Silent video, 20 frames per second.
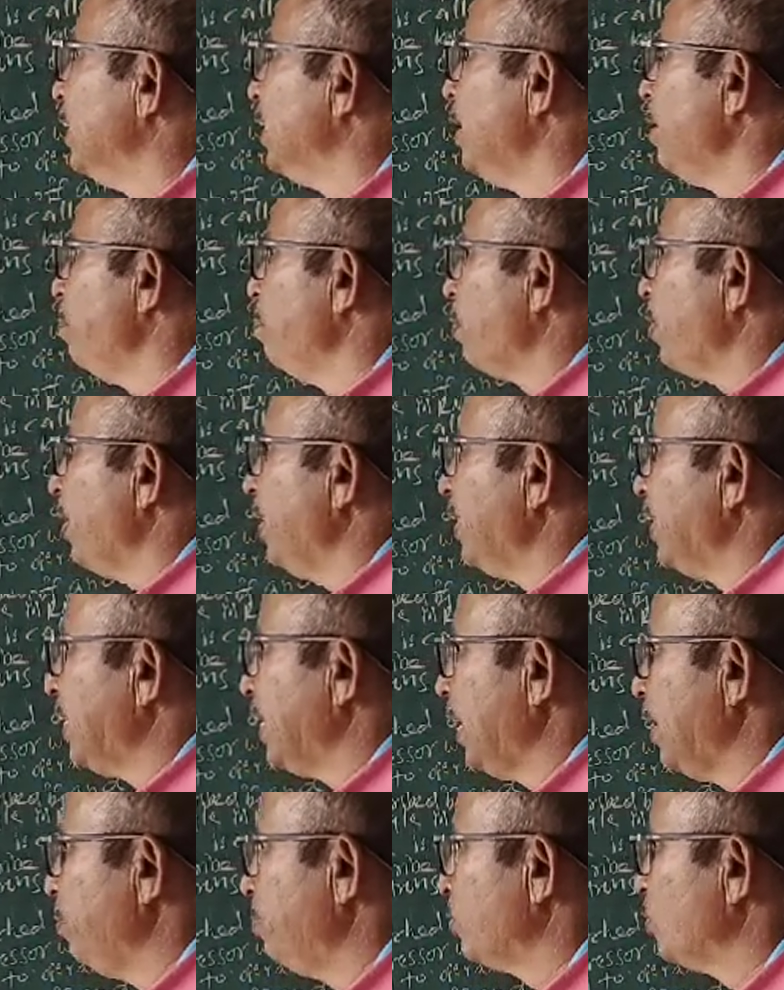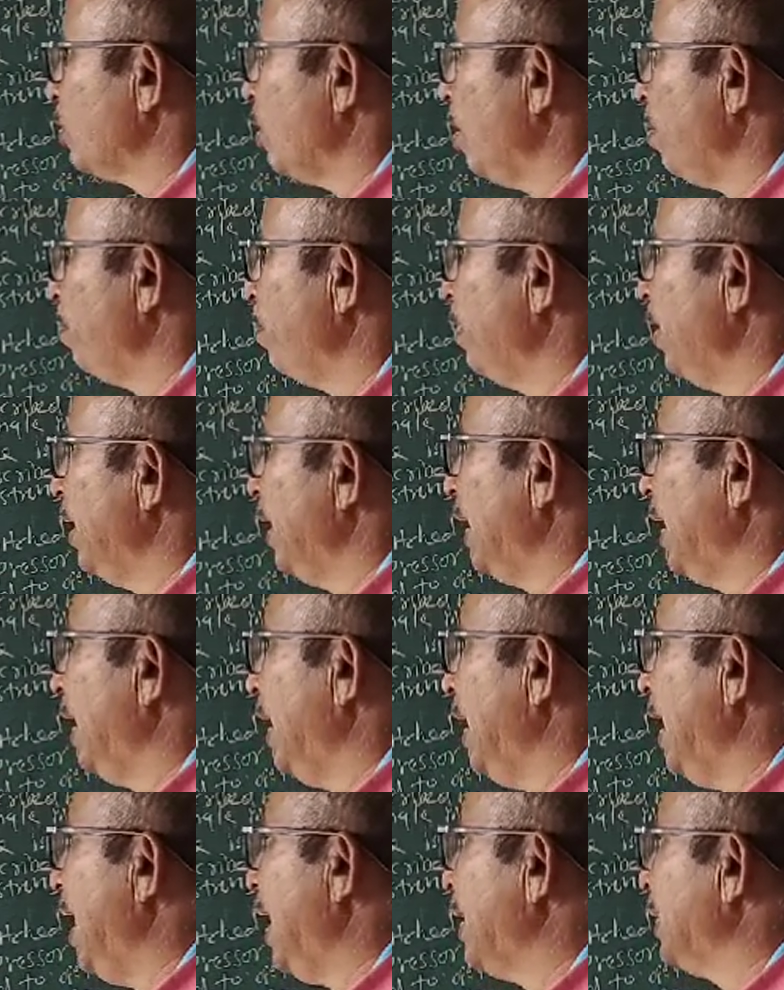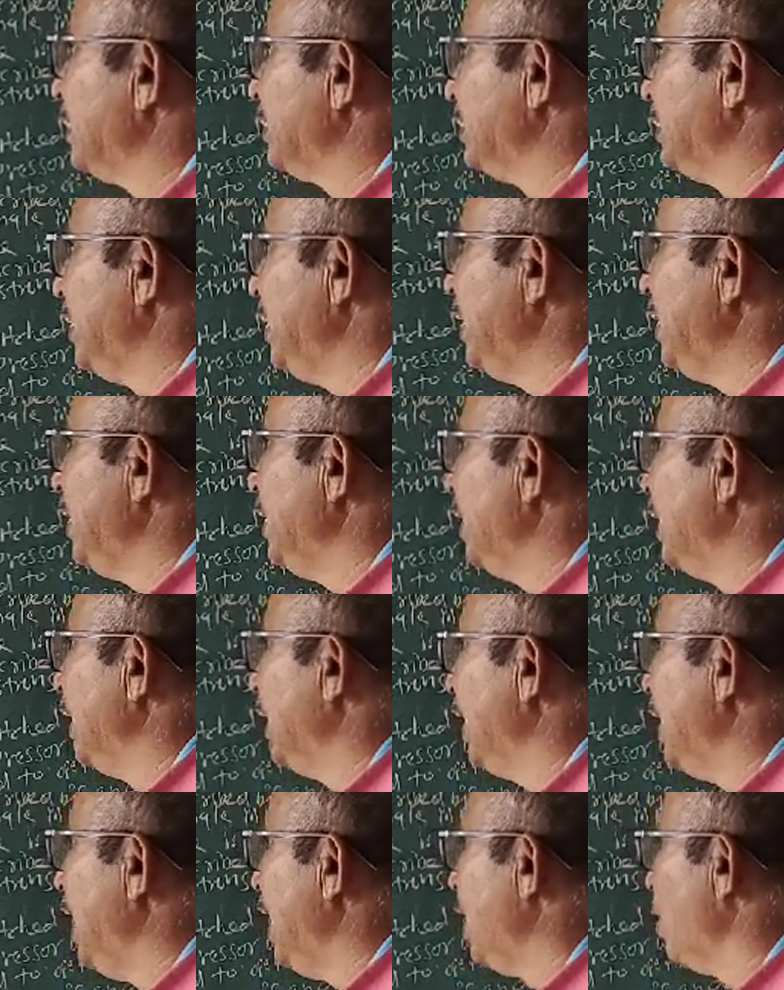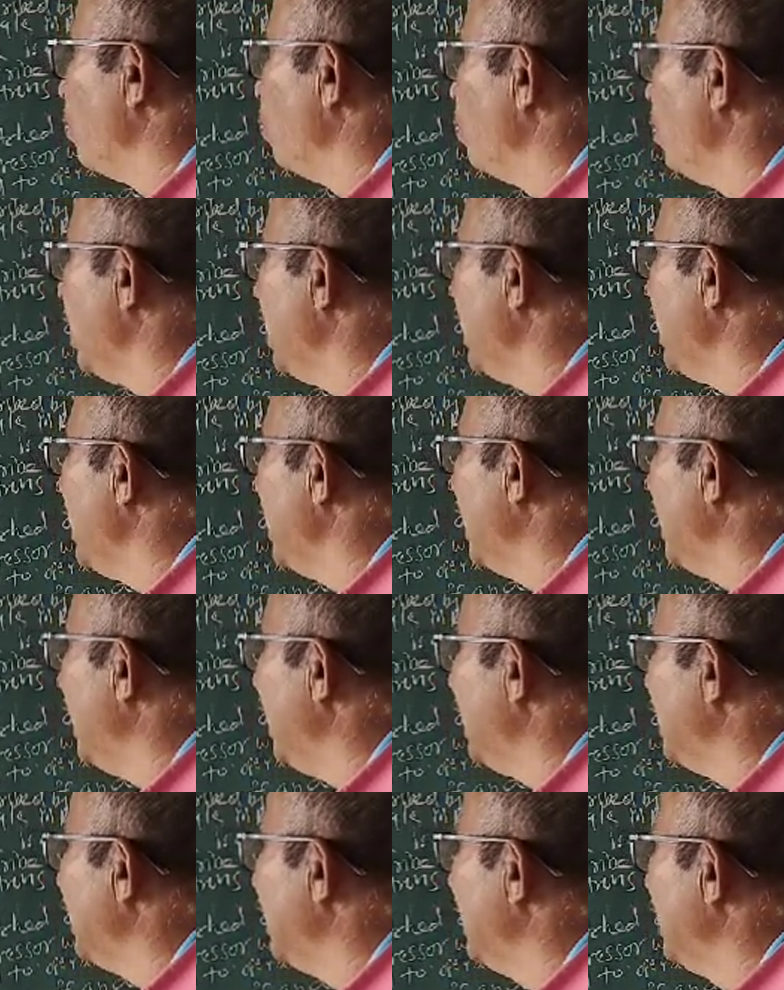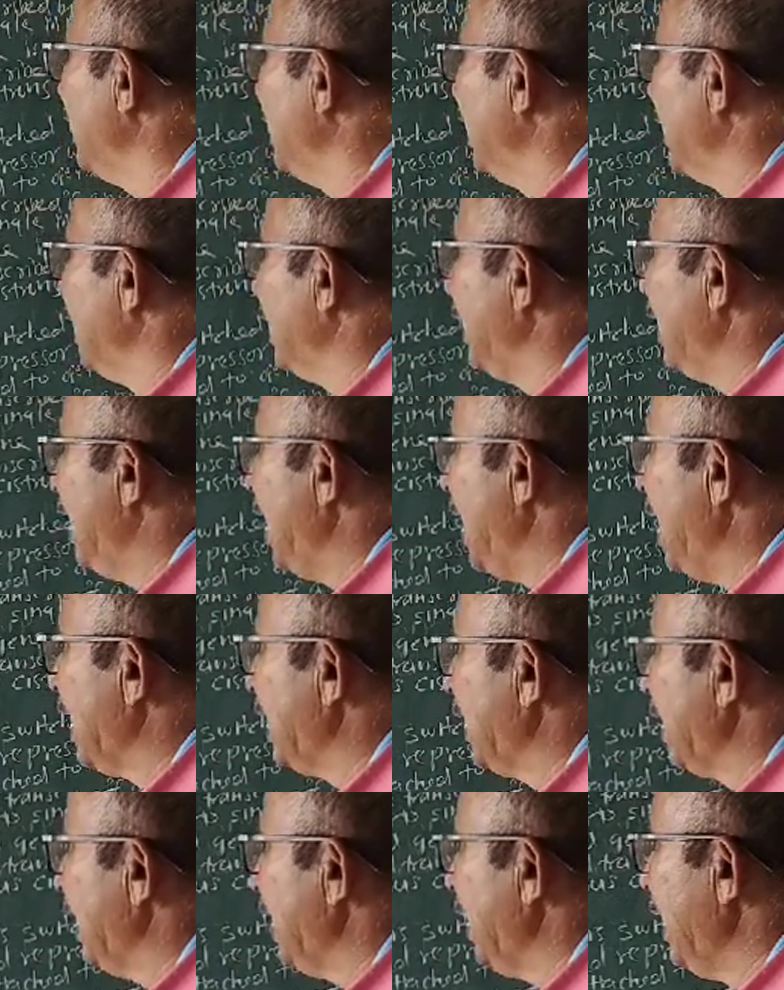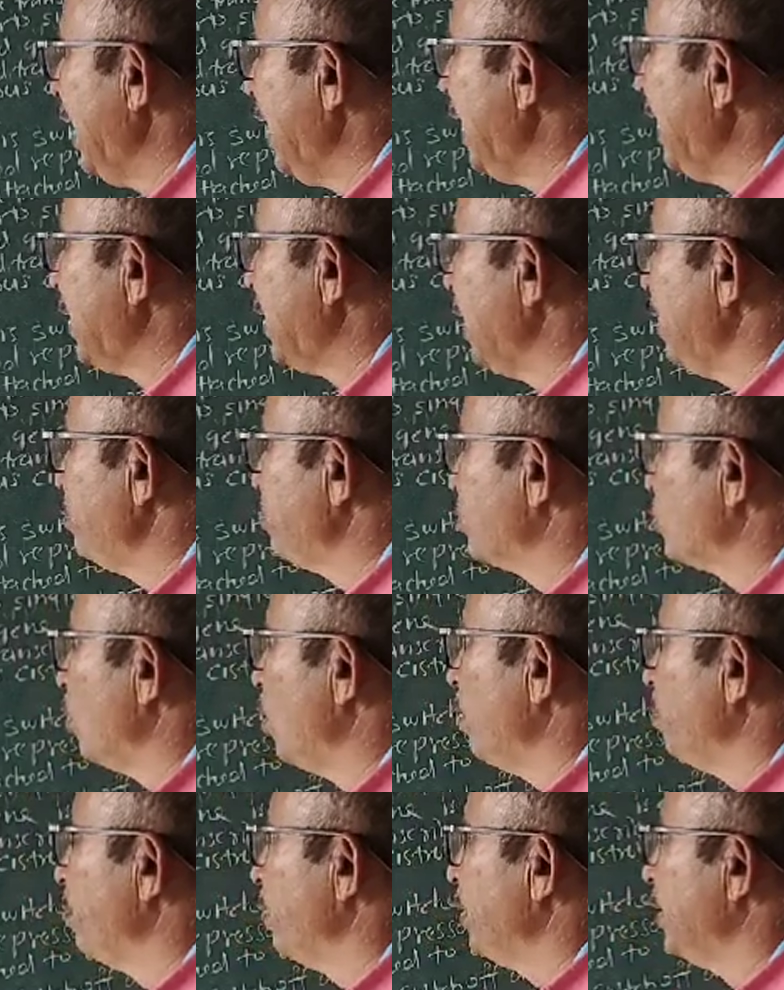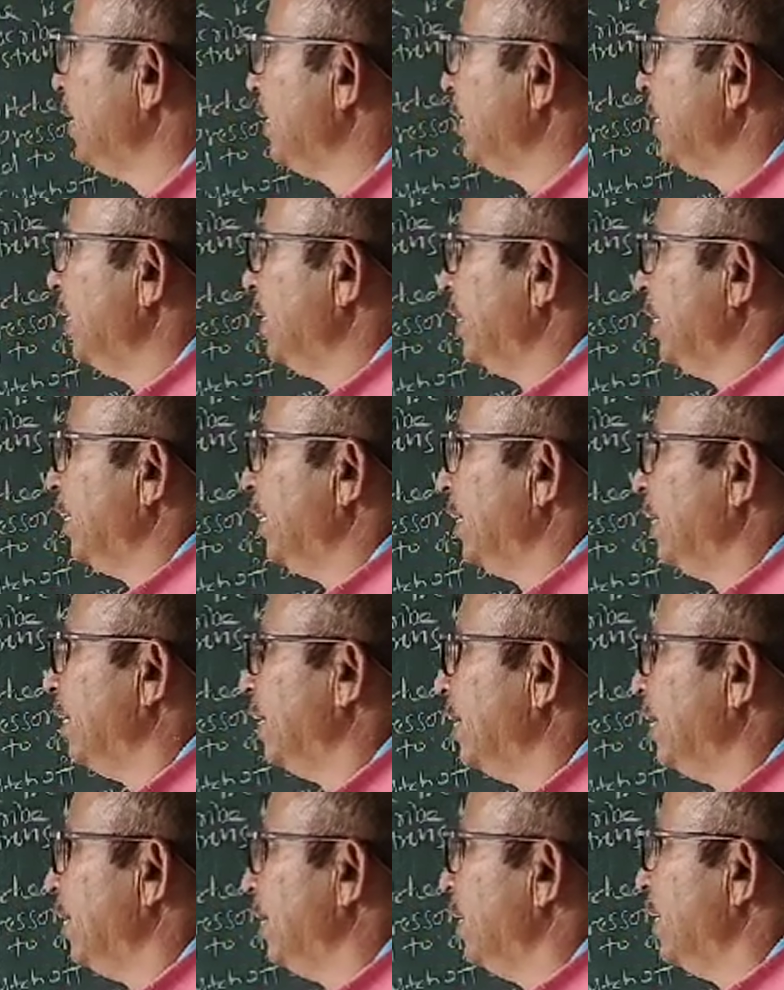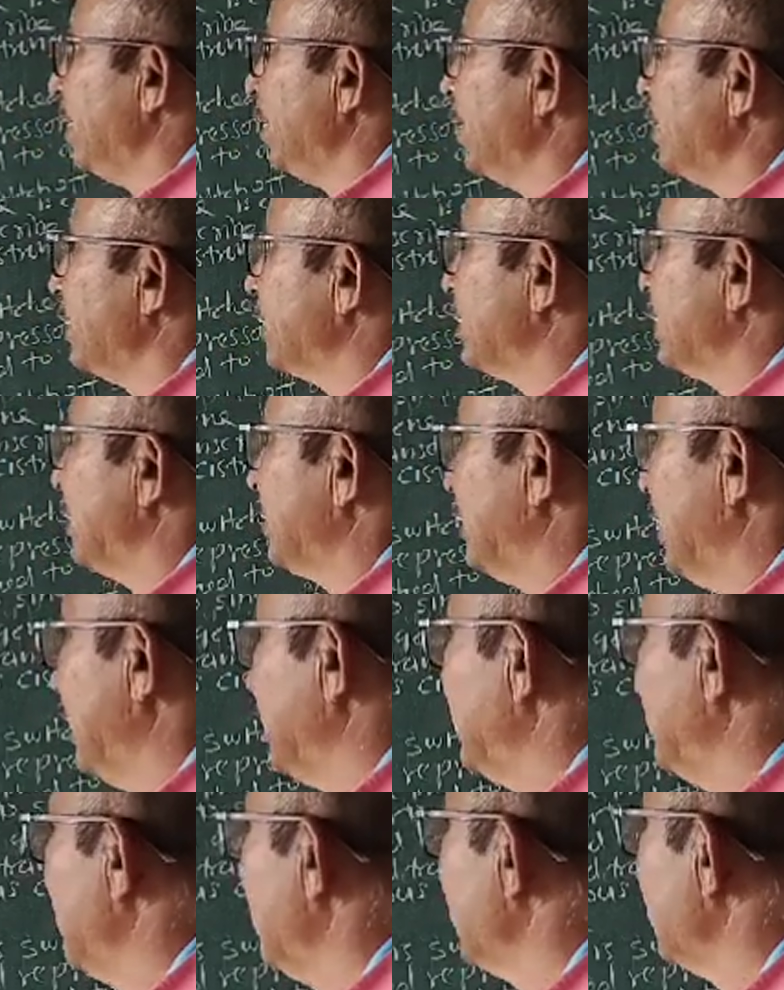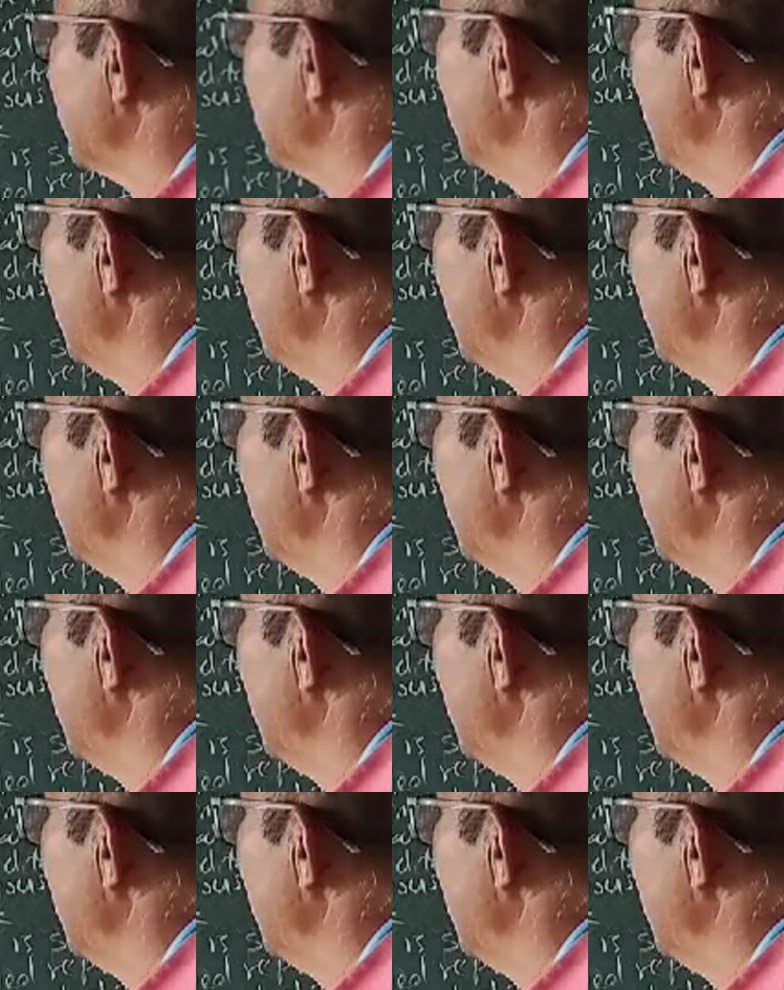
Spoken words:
different types of LAC-Z, LAC-Y and LAC-A types of structures